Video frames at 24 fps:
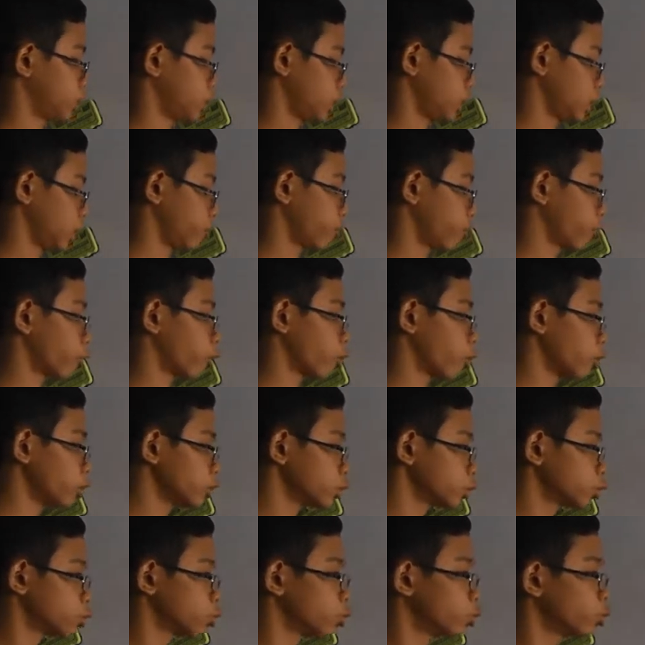If you forgot
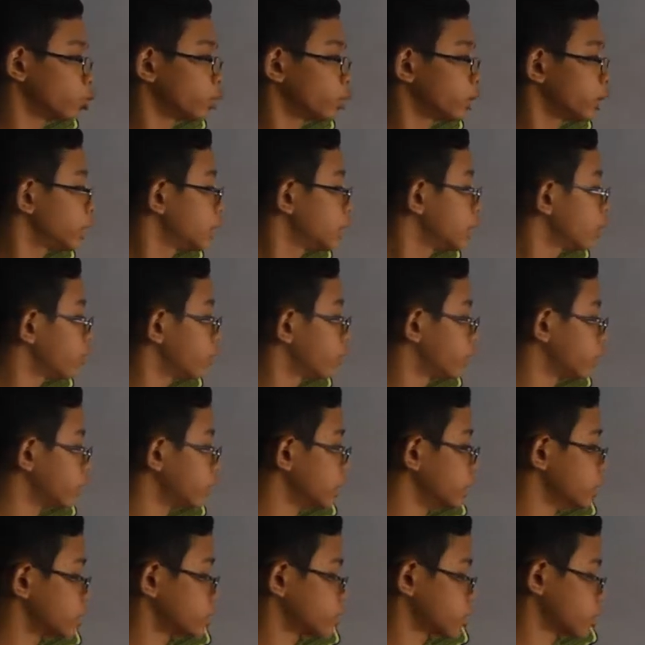to do either of
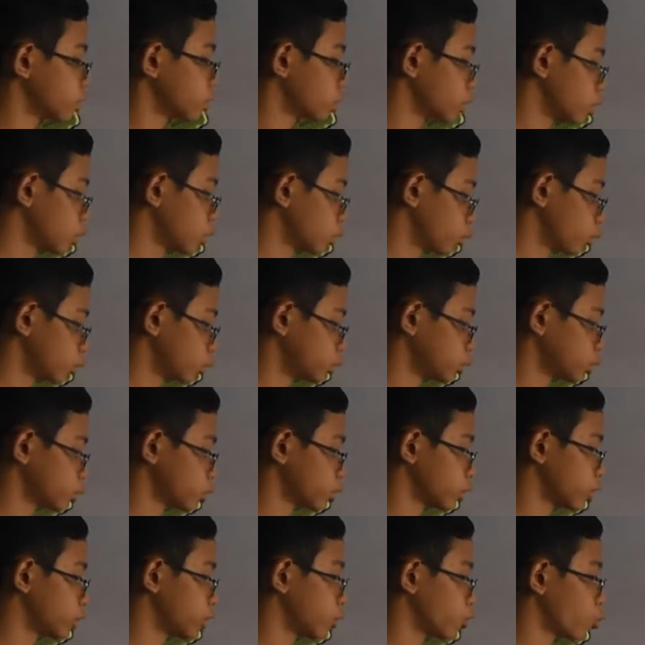these, or just
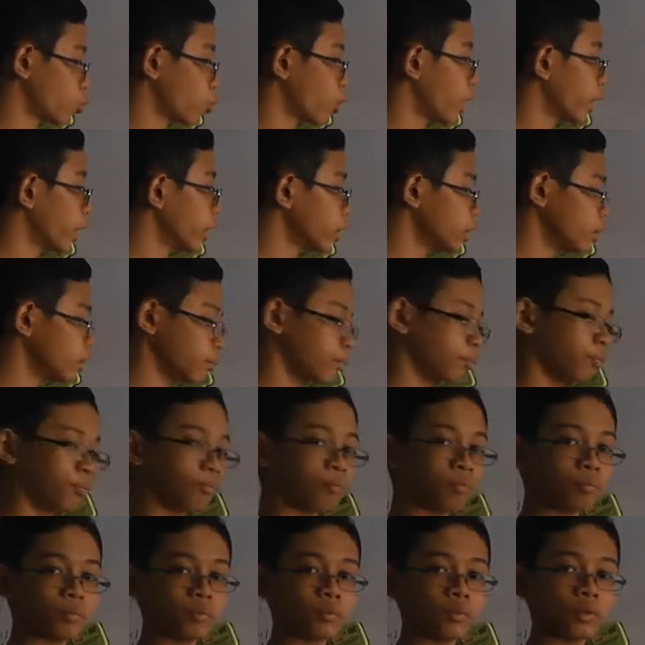only did one,
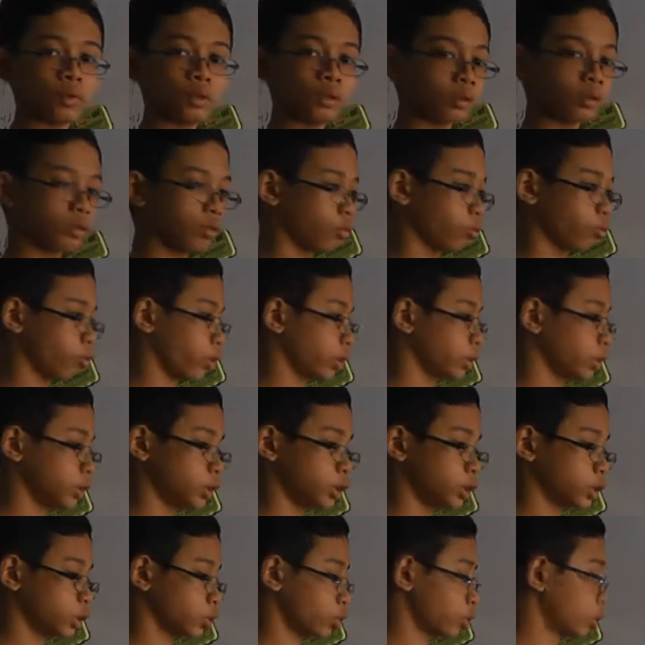well, it's
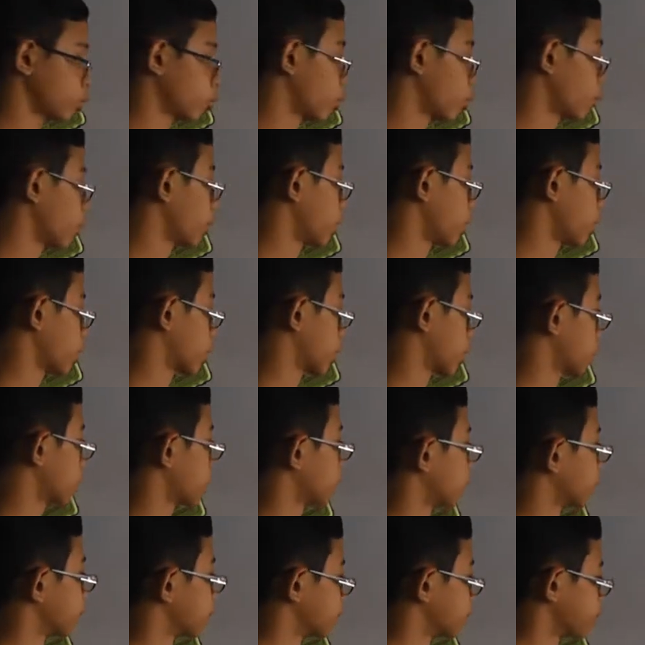just only 1 mark.
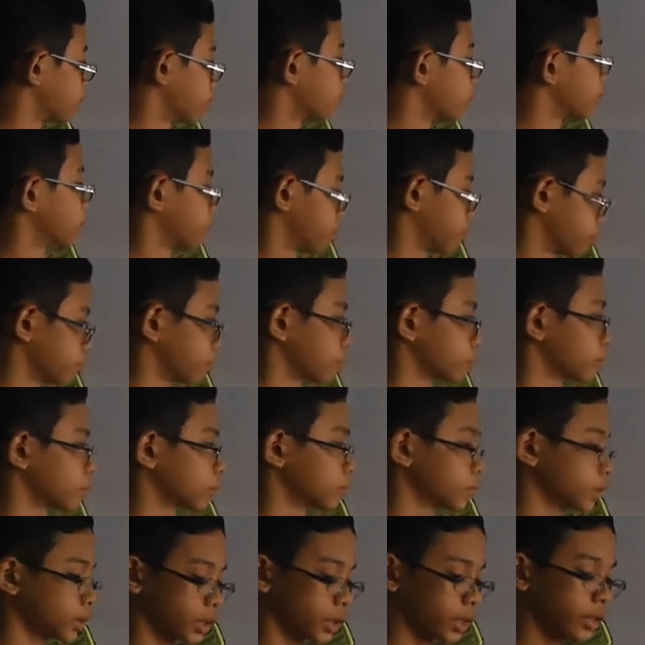
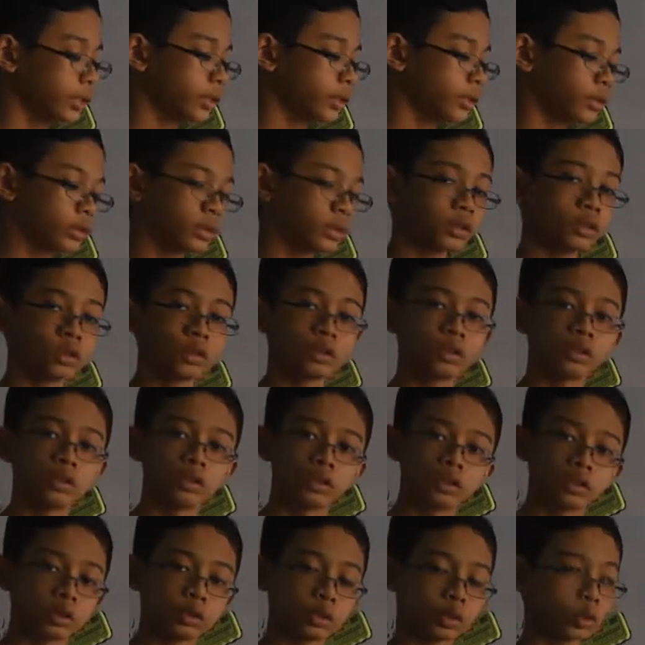Okay?
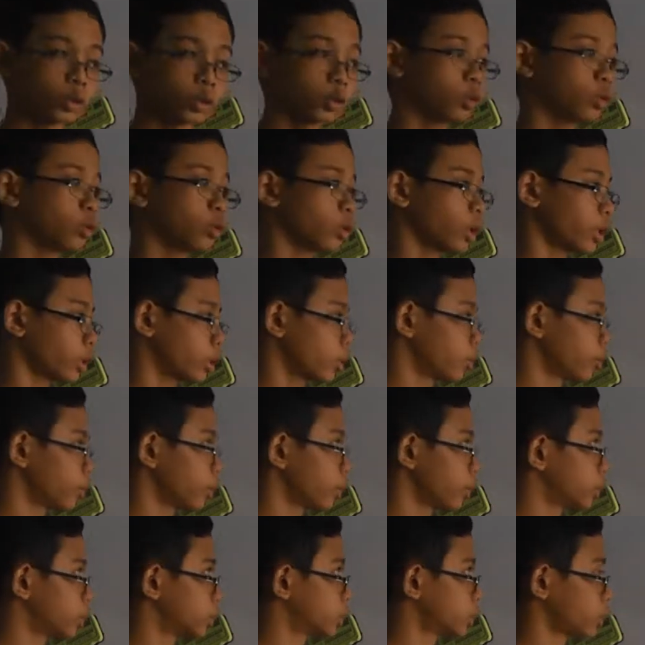So I hope you
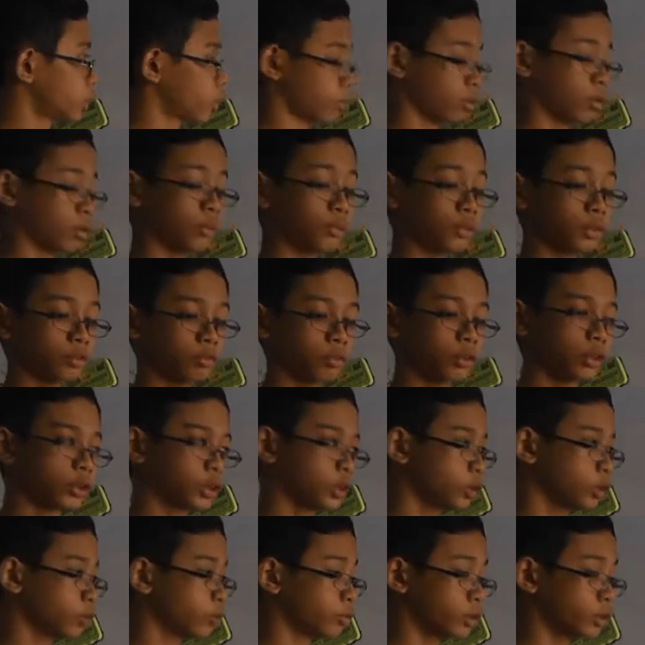understand composite
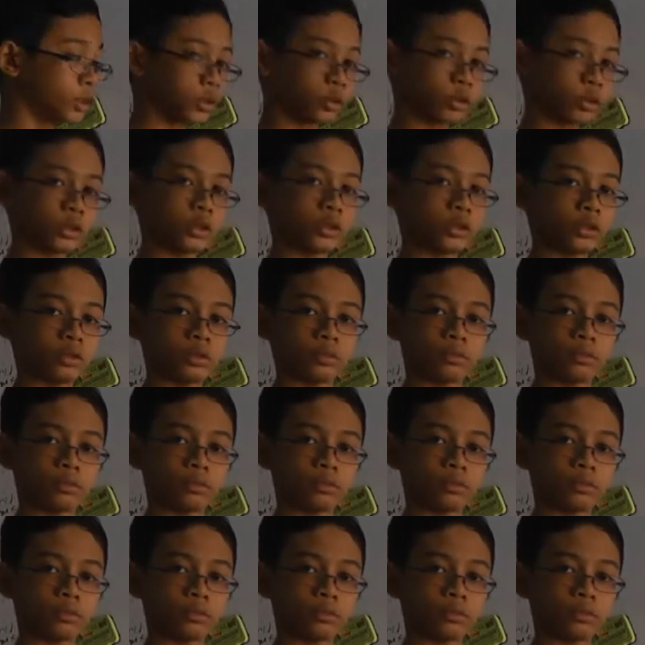functions with this question.